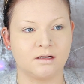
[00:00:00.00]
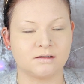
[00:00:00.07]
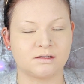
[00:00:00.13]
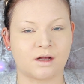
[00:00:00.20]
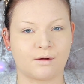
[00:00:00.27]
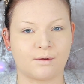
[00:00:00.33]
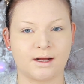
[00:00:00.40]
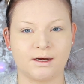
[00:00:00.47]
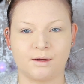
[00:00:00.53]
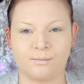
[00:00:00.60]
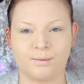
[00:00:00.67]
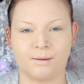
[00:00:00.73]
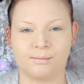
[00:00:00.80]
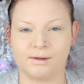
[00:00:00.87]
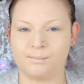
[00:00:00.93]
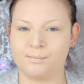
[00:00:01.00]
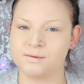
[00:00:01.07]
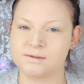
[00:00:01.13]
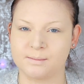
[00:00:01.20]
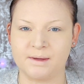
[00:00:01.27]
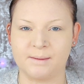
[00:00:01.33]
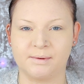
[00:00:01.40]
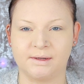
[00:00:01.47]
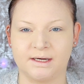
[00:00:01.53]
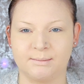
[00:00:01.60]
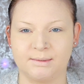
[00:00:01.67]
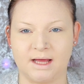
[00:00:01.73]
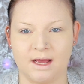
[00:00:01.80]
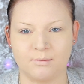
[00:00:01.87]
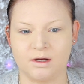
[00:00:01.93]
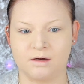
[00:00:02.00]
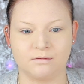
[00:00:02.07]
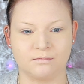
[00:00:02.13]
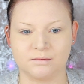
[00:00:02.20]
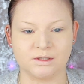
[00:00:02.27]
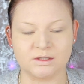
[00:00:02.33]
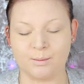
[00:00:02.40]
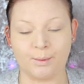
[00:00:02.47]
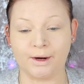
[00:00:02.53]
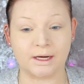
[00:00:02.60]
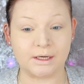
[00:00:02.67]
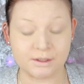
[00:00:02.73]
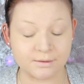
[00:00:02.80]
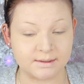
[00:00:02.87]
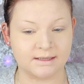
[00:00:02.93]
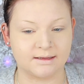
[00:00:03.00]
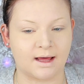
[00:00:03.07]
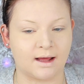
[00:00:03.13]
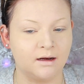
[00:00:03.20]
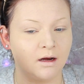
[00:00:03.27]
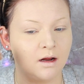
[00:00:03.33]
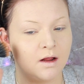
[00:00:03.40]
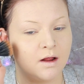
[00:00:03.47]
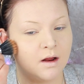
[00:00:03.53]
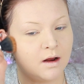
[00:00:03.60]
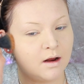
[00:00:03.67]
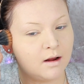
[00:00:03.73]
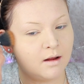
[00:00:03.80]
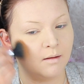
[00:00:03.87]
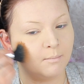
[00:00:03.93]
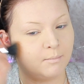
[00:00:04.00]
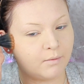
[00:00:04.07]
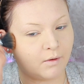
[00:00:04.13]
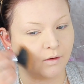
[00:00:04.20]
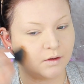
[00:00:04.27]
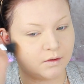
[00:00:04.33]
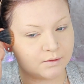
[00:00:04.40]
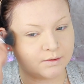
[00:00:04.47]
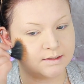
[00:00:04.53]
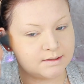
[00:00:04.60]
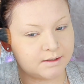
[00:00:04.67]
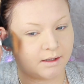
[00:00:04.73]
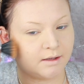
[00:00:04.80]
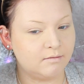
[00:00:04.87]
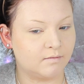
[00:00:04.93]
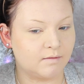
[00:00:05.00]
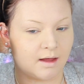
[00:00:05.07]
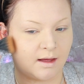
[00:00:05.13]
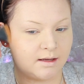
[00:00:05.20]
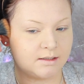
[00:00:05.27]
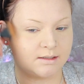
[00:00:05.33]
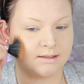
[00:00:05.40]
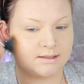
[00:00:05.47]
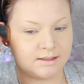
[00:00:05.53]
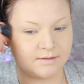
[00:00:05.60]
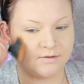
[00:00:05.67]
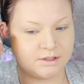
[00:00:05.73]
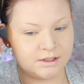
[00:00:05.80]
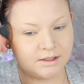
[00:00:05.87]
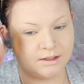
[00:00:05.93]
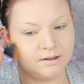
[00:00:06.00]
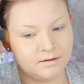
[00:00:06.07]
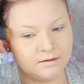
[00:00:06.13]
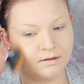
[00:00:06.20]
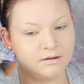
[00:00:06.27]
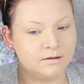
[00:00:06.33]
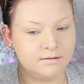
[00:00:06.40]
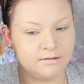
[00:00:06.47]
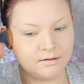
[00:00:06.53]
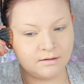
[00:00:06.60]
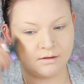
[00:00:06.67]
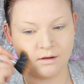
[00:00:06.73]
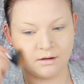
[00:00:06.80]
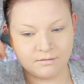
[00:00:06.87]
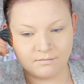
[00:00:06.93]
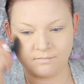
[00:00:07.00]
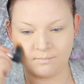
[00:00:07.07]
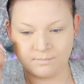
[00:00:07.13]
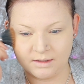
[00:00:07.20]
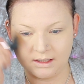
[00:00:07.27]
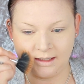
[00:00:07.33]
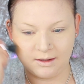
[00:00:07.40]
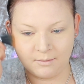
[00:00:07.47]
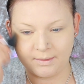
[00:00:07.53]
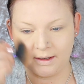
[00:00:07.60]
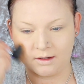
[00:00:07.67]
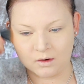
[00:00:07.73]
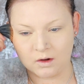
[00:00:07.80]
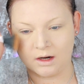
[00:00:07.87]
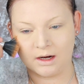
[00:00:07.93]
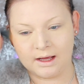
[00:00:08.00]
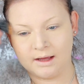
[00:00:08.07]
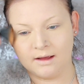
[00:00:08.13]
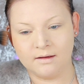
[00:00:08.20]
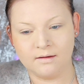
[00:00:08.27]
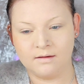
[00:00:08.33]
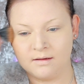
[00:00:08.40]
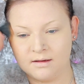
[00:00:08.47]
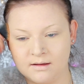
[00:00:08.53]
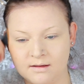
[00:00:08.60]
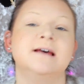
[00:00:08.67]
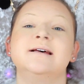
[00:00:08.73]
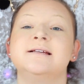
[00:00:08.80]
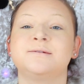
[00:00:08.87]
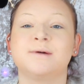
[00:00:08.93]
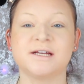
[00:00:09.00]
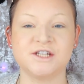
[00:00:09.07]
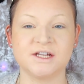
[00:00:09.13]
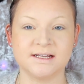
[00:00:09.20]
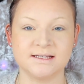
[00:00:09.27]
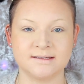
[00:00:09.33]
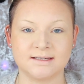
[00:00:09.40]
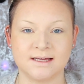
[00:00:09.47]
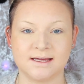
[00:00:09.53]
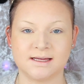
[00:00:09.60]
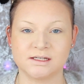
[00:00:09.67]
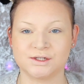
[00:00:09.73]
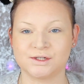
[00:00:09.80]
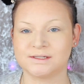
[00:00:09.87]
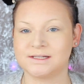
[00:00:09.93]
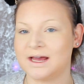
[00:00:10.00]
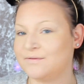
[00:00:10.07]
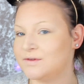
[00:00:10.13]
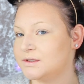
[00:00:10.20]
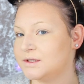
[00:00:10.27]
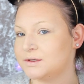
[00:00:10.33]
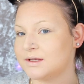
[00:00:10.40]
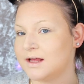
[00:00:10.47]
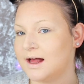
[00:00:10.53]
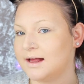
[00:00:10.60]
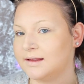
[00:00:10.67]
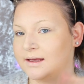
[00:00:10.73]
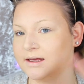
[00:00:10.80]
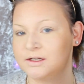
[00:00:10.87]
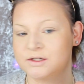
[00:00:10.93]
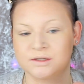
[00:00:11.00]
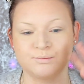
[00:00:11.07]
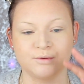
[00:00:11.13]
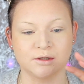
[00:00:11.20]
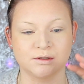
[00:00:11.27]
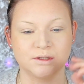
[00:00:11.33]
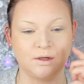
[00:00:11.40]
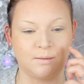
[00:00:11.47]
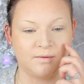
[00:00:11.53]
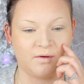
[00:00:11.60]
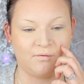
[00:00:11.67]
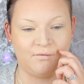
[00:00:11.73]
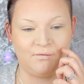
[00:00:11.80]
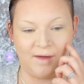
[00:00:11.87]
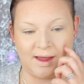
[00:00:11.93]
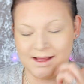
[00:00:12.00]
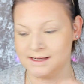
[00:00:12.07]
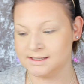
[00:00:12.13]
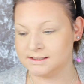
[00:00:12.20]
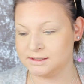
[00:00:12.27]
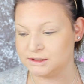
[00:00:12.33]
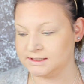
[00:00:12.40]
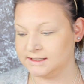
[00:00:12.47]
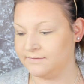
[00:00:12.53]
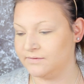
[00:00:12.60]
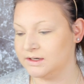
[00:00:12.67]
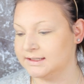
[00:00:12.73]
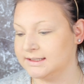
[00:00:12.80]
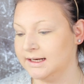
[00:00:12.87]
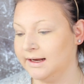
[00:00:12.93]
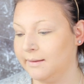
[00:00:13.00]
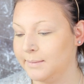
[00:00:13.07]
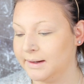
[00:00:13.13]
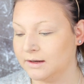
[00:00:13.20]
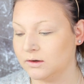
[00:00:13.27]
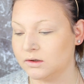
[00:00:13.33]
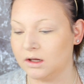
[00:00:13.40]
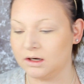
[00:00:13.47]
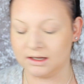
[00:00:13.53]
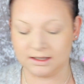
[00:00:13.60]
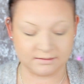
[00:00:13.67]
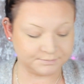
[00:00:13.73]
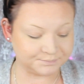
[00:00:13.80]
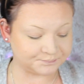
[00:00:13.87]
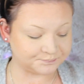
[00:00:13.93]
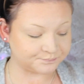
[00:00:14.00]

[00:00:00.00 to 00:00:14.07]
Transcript: So I know probably some people are going to be like, well, what's the point in doing it then? But you'll see, like, it just gives you a little bit of colour. So as you can see, it's just ever so slightly just bronzed up the face, just giving us a little bit of colour.